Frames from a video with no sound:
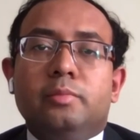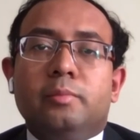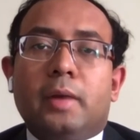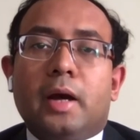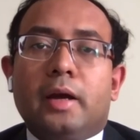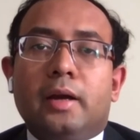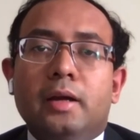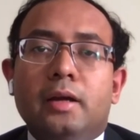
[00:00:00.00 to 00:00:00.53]
to
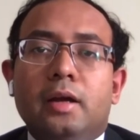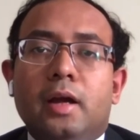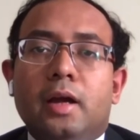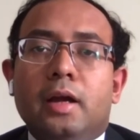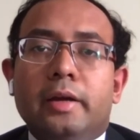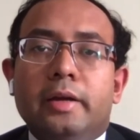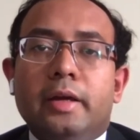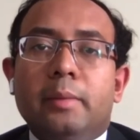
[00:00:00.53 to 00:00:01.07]
this
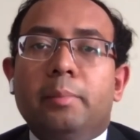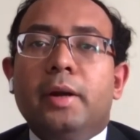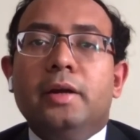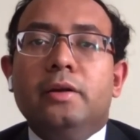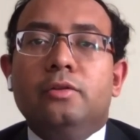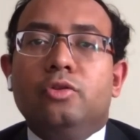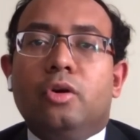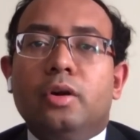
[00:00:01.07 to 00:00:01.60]
market
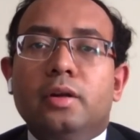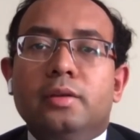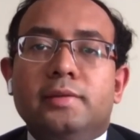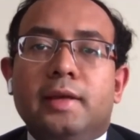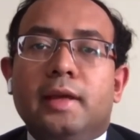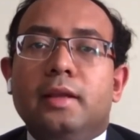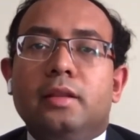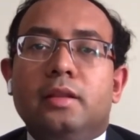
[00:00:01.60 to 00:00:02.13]
depends on